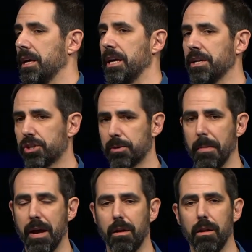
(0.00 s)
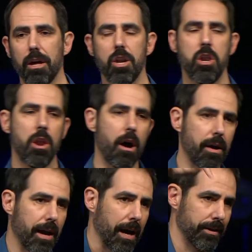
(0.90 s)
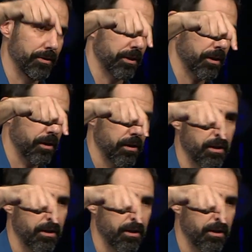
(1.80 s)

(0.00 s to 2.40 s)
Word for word: Ishmael, not Isaac,